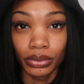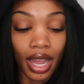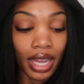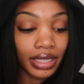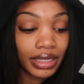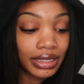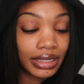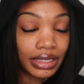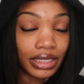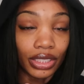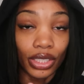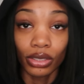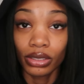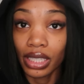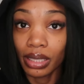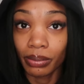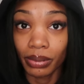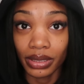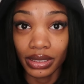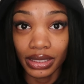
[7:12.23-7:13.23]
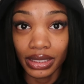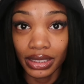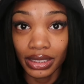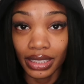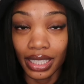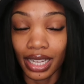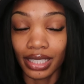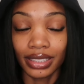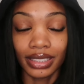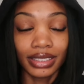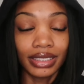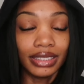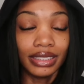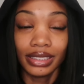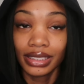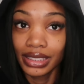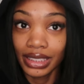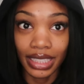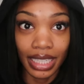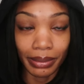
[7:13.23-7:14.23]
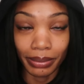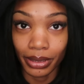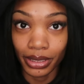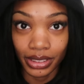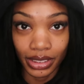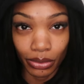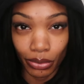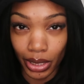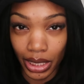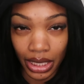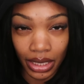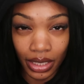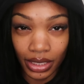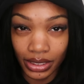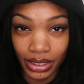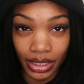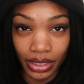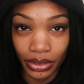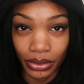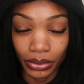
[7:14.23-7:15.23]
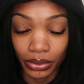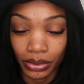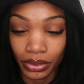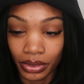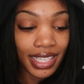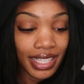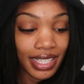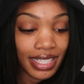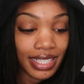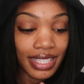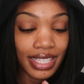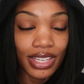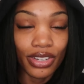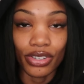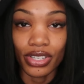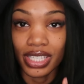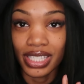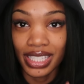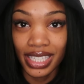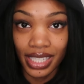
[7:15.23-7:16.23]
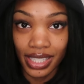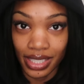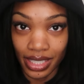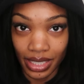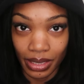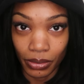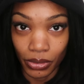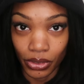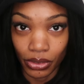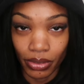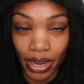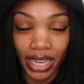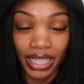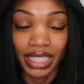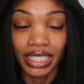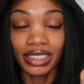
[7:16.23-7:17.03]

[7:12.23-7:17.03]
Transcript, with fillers: God doesn't know that person. God doesn't see that person when He looks at you. He doesn't see your sins anymore, right?